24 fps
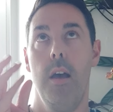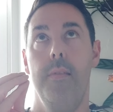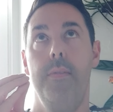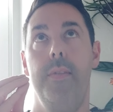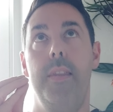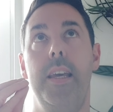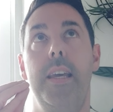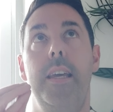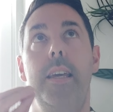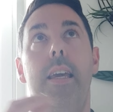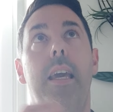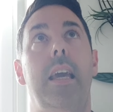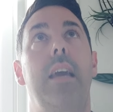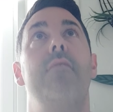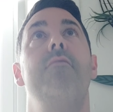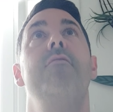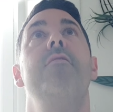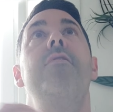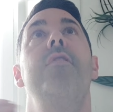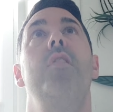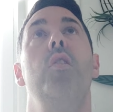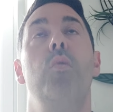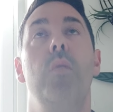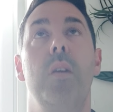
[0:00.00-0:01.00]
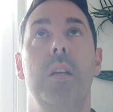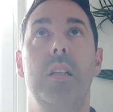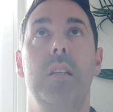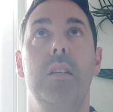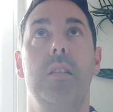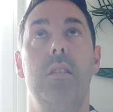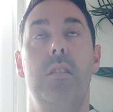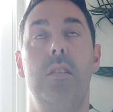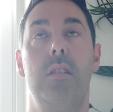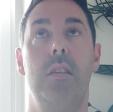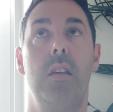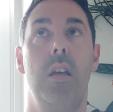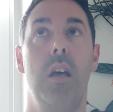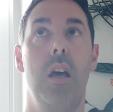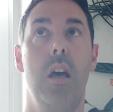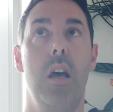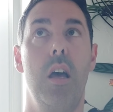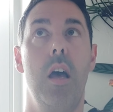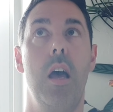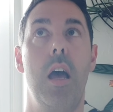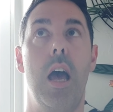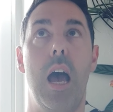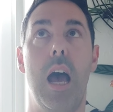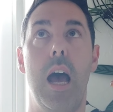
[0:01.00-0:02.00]
the influence,
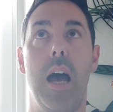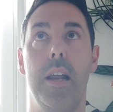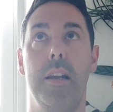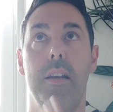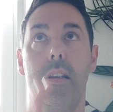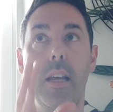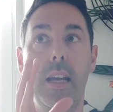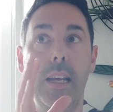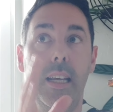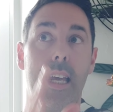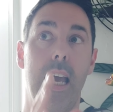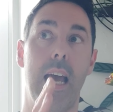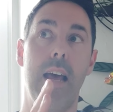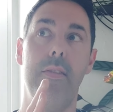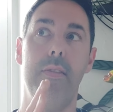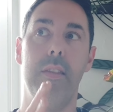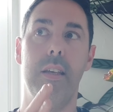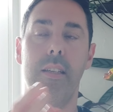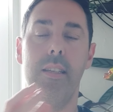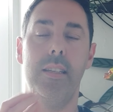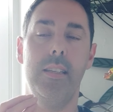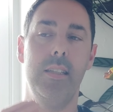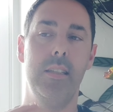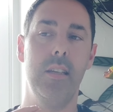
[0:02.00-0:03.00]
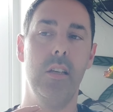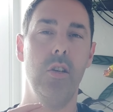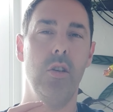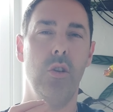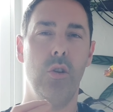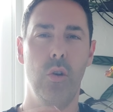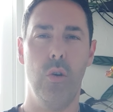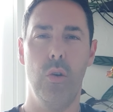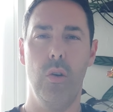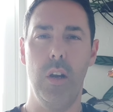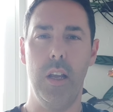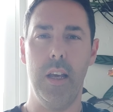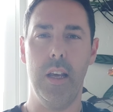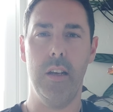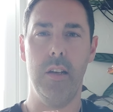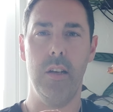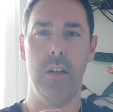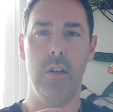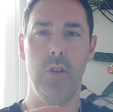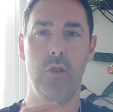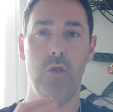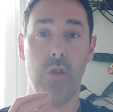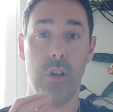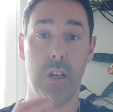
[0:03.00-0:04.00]
and again, this isn't
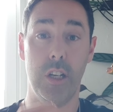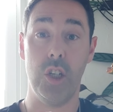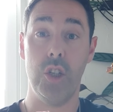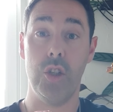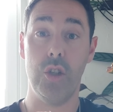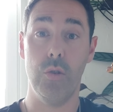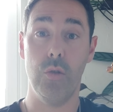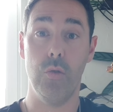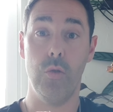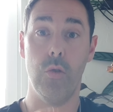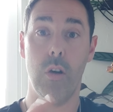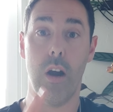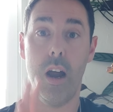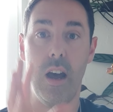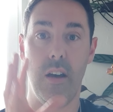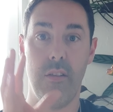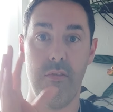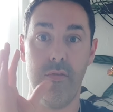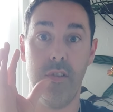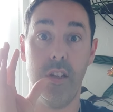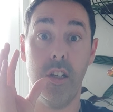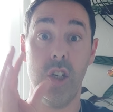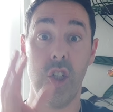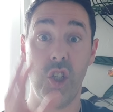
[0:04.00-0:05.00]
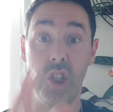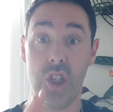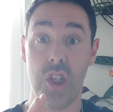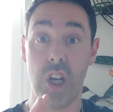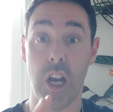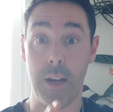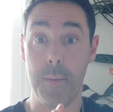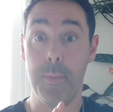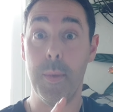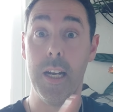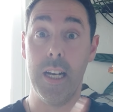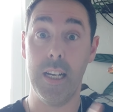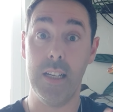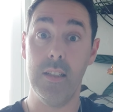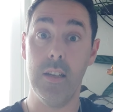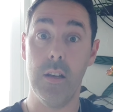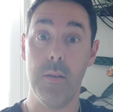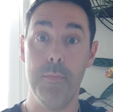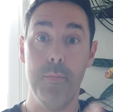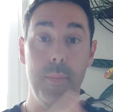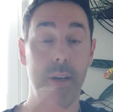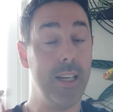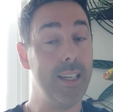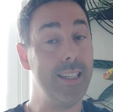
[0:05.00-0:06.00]
calling traditional craft
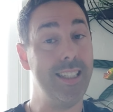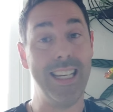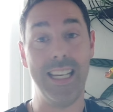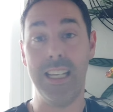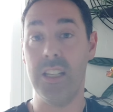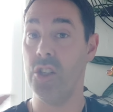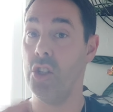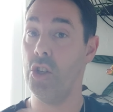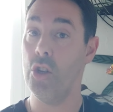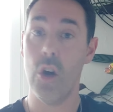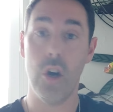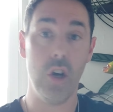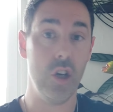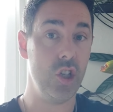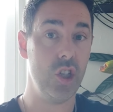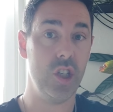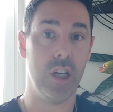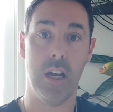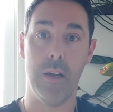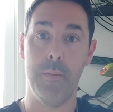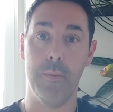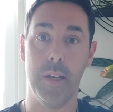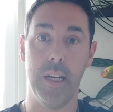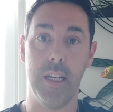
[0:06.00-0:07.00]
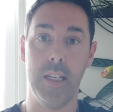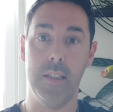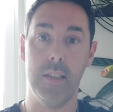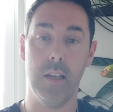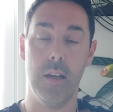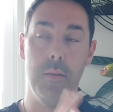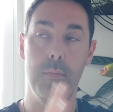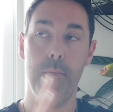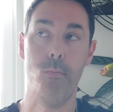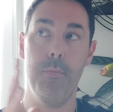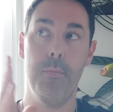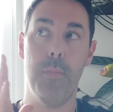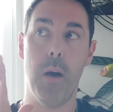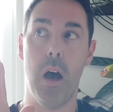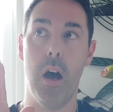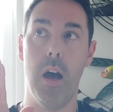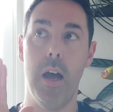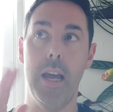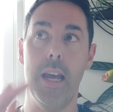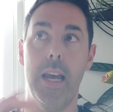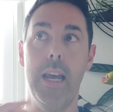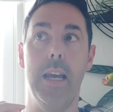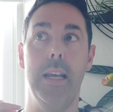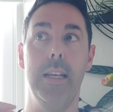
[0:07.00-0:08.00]
shamanism, because it is not shamanism,
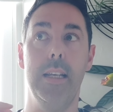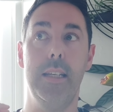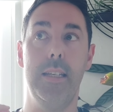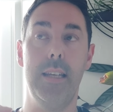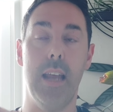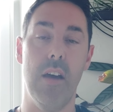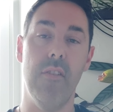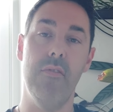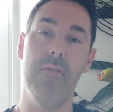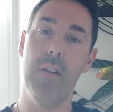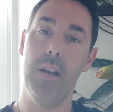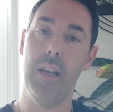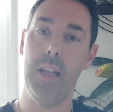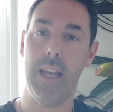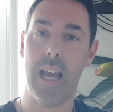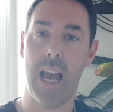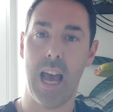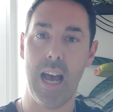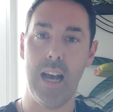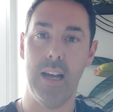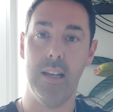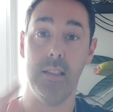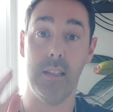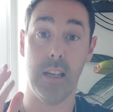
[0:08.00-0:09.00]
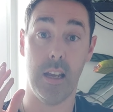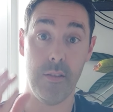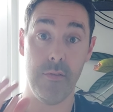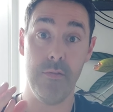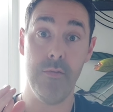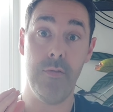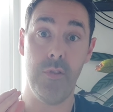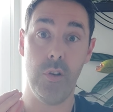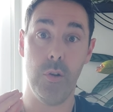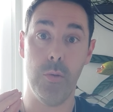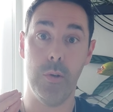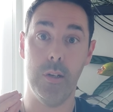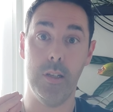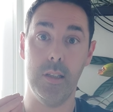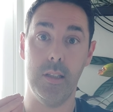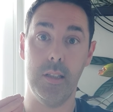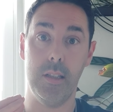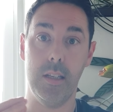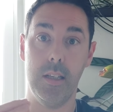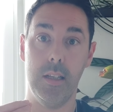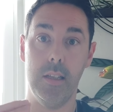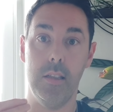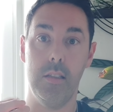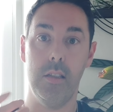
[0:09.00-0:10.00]
but it definitely has
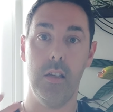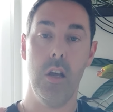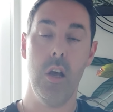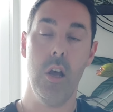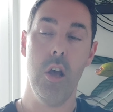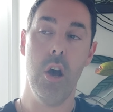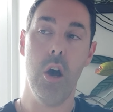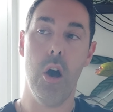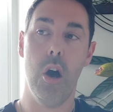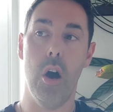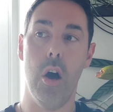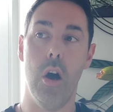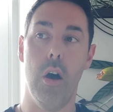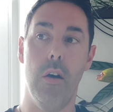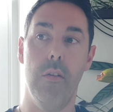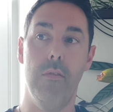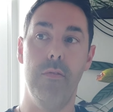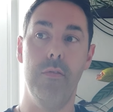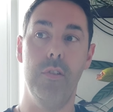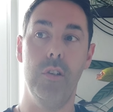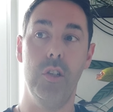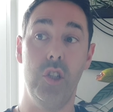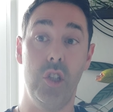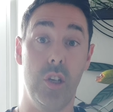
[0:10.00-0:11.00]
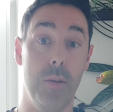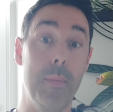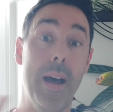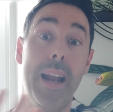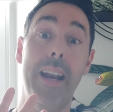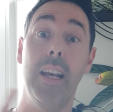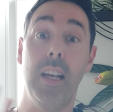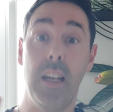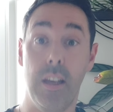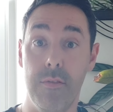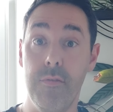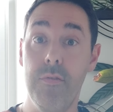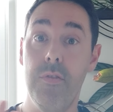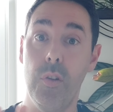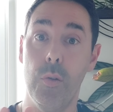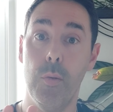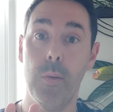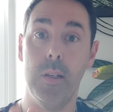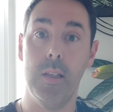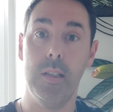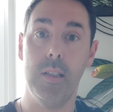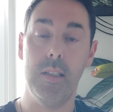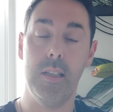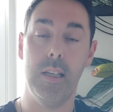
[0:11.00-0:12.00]
influences of shamanic
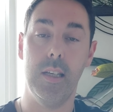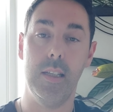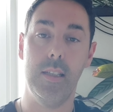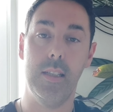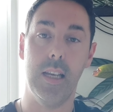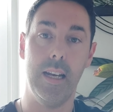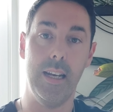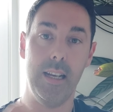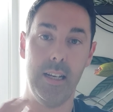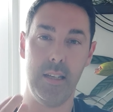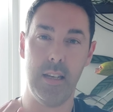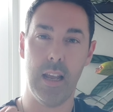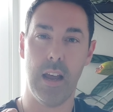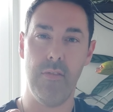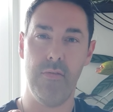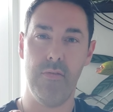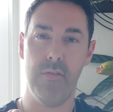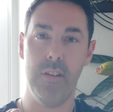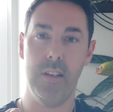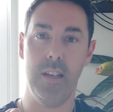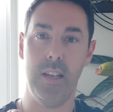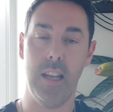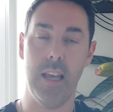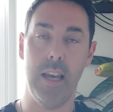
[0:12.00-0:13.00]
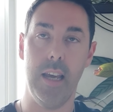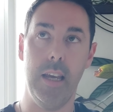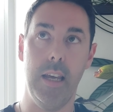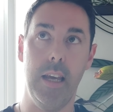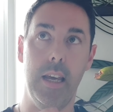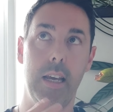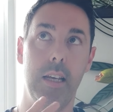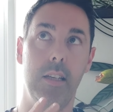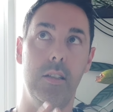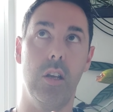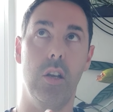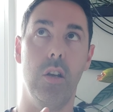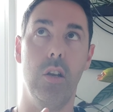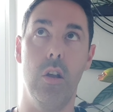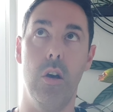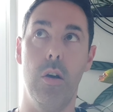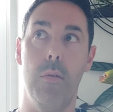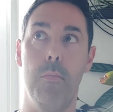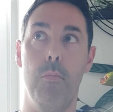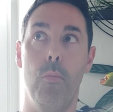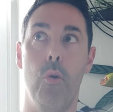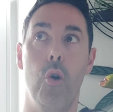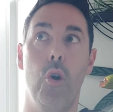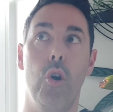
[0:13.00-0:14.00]
influences, and it definitely is a
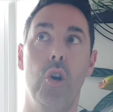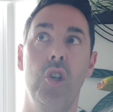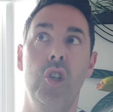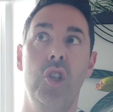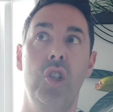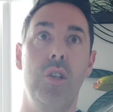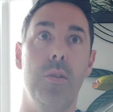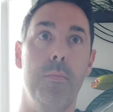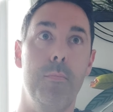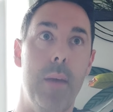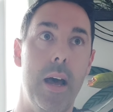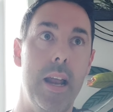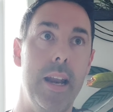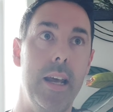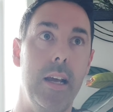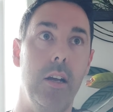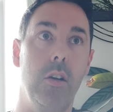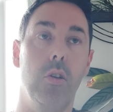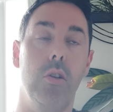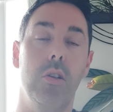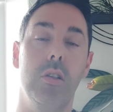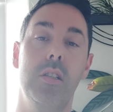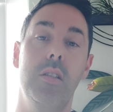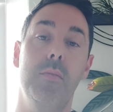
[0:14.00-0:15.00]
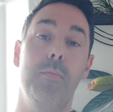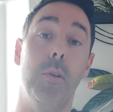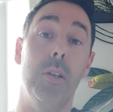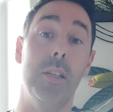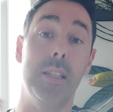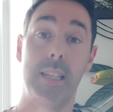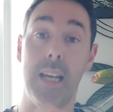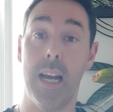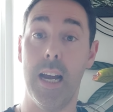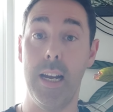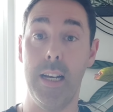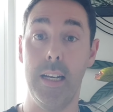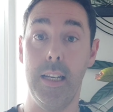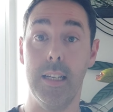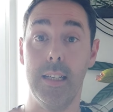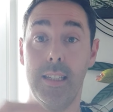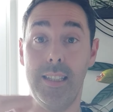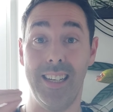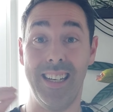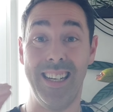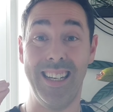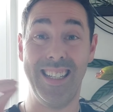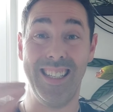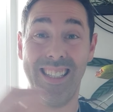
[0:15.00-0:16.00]
lot more shamanic or
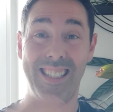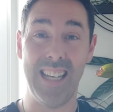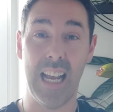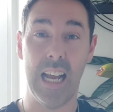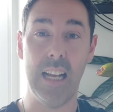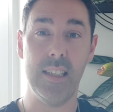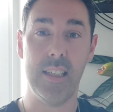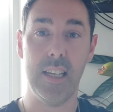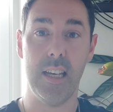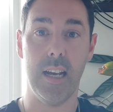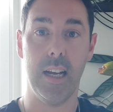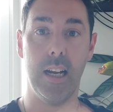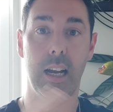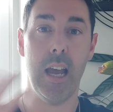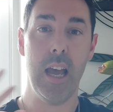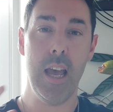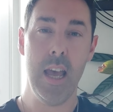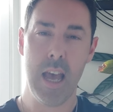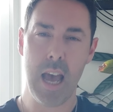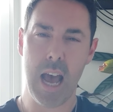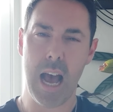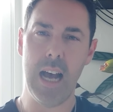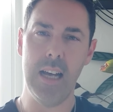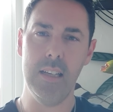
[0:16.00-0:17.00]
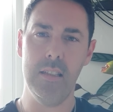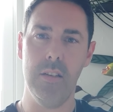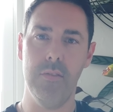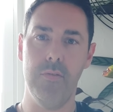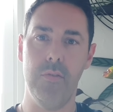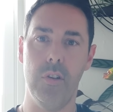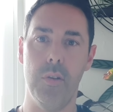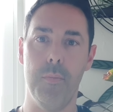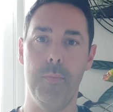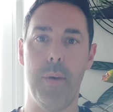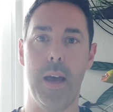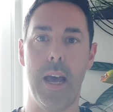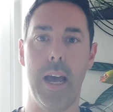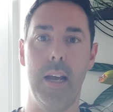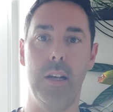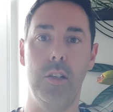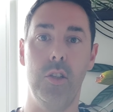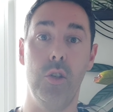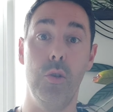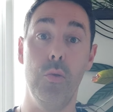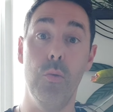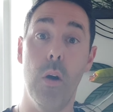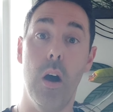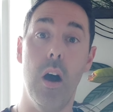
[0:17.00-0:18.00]
spontaneous and ecstatic as of
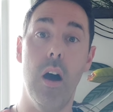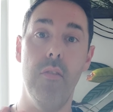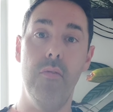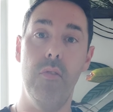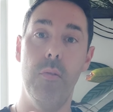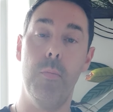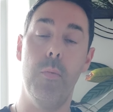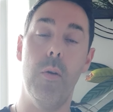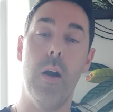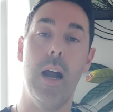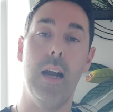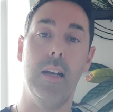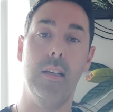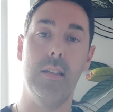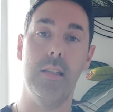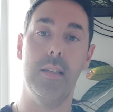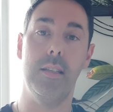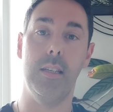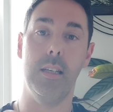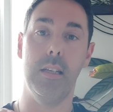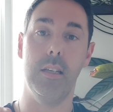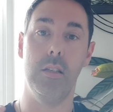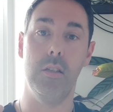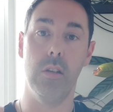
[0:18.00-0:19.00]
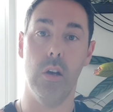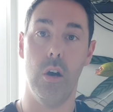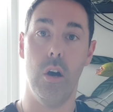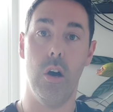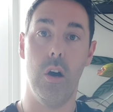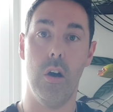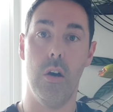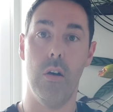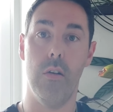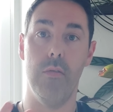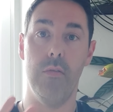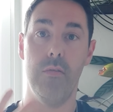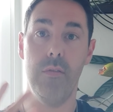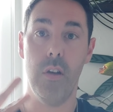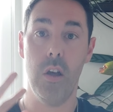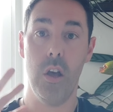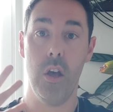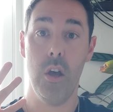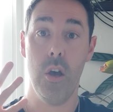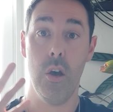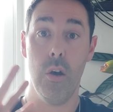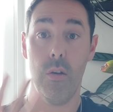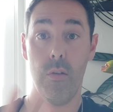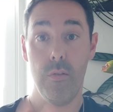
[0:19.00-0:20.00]
compared to other practices of
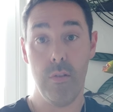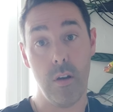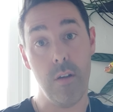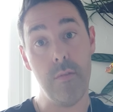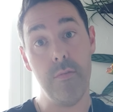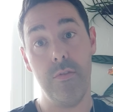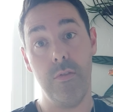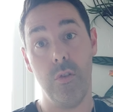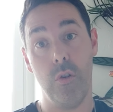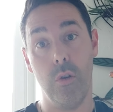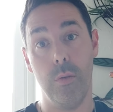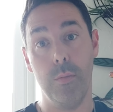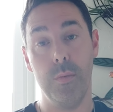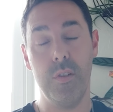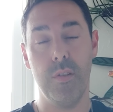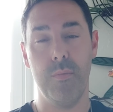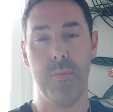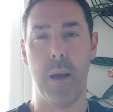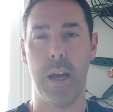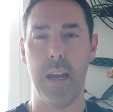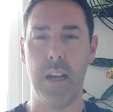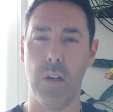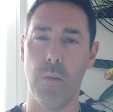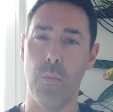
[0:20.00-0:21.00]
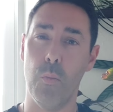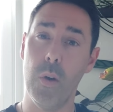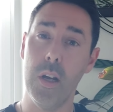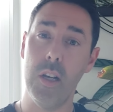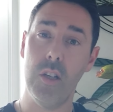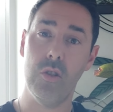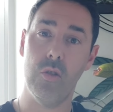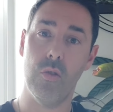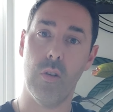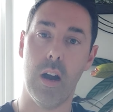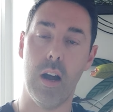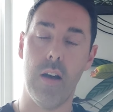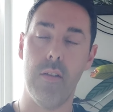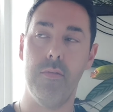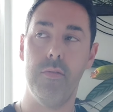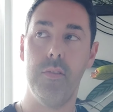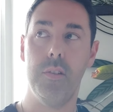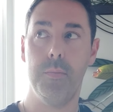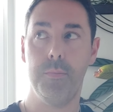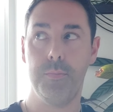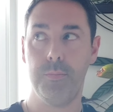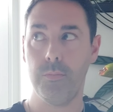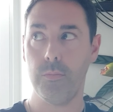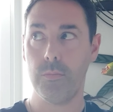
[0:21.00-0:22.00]
and forms of pagan witchcraft.